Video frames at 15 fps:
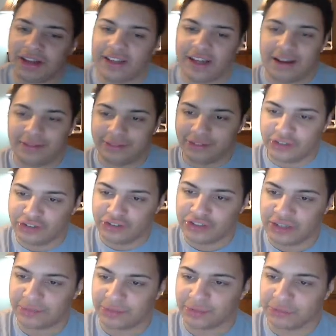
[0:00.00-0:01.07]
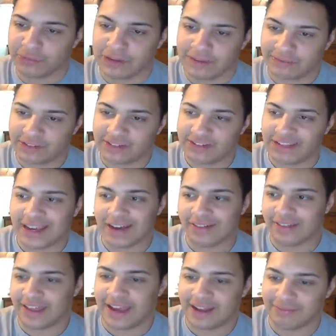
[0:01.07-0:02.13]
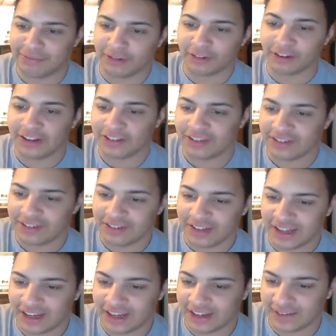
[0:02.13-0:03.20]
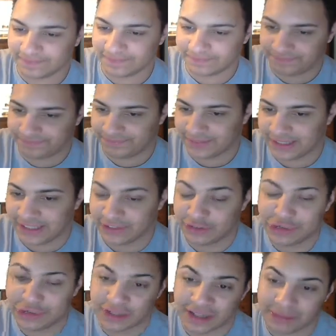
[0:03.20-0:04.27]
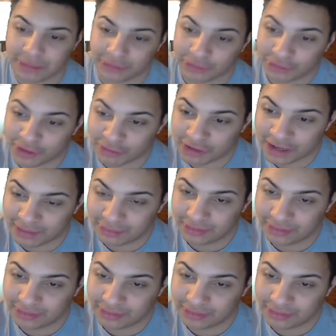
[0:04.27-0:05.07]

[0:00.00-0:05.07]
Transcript: now is the ship, so we'll have to see how that progresses today. I assume the numbers will go up.